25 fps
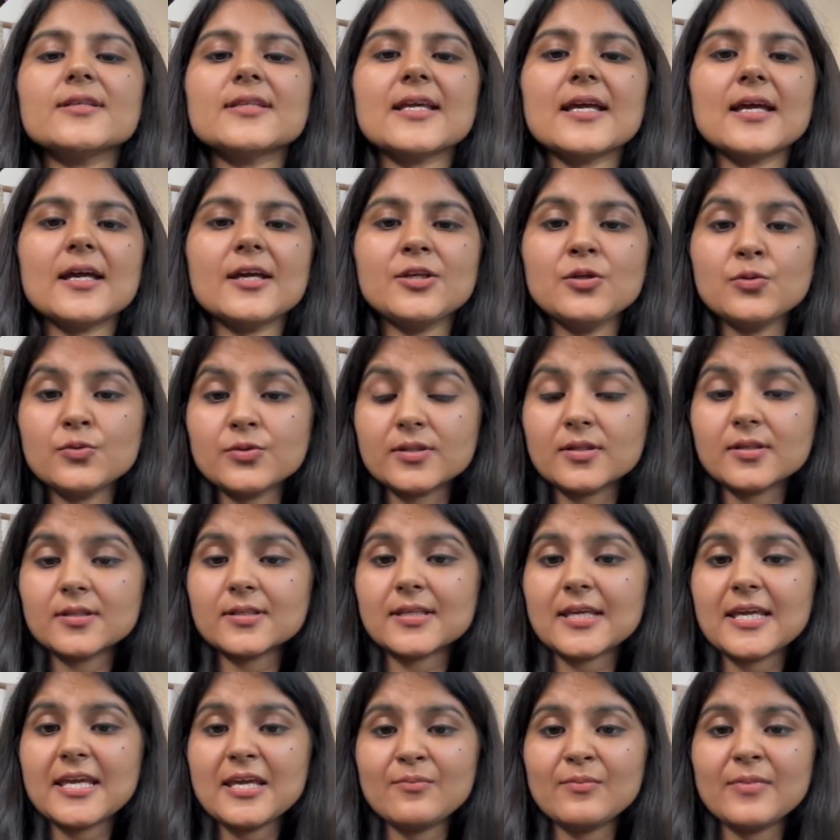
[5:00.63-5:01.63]

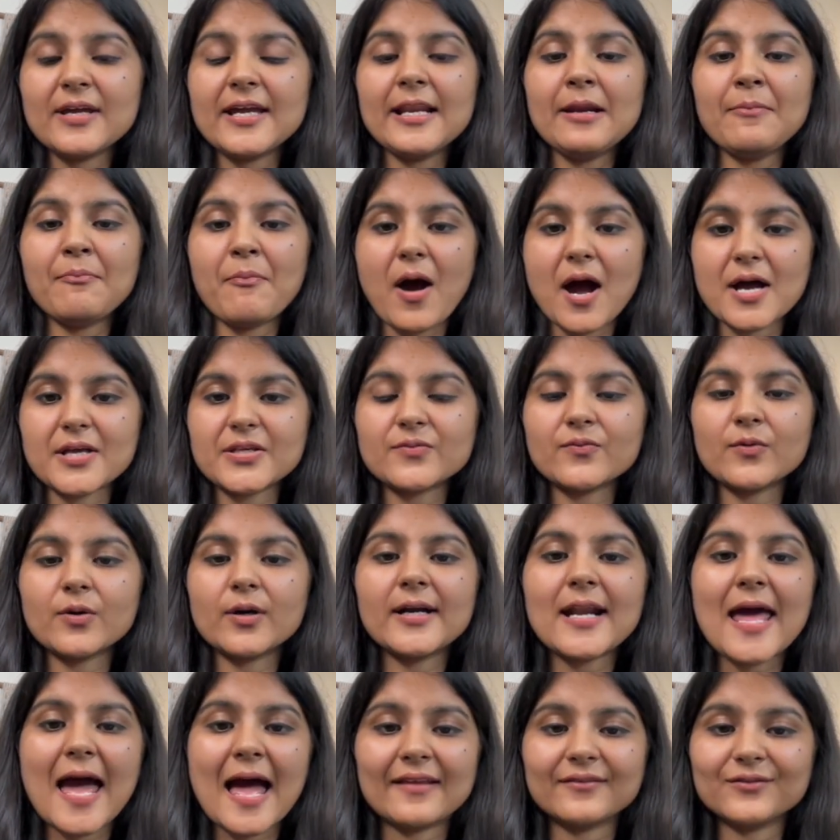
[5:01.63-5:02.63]
user's email,
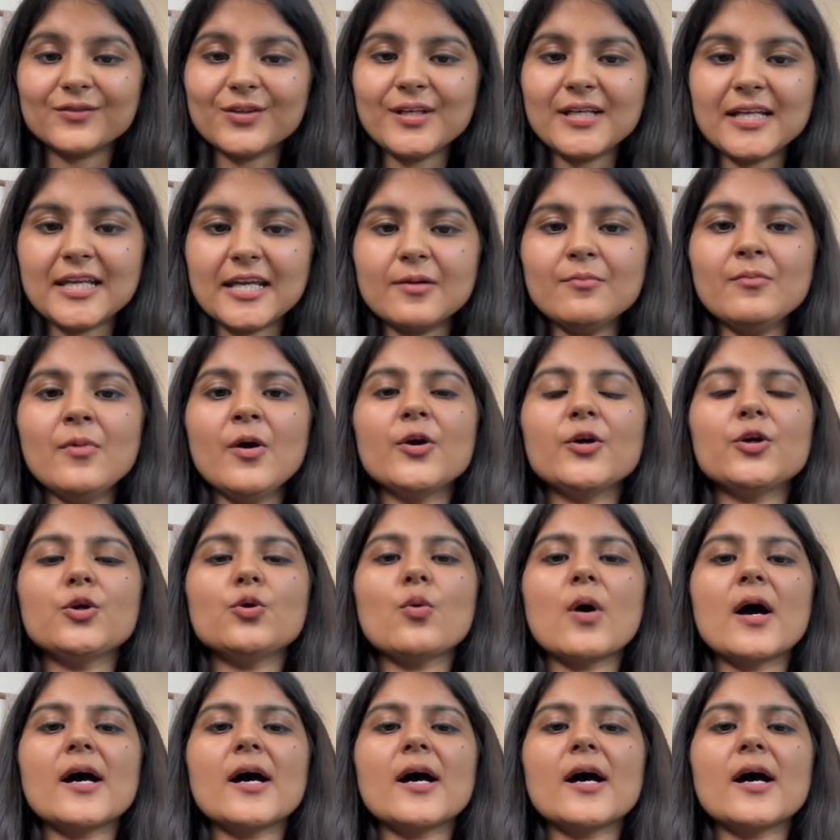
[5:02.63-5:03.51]
password, and the name to our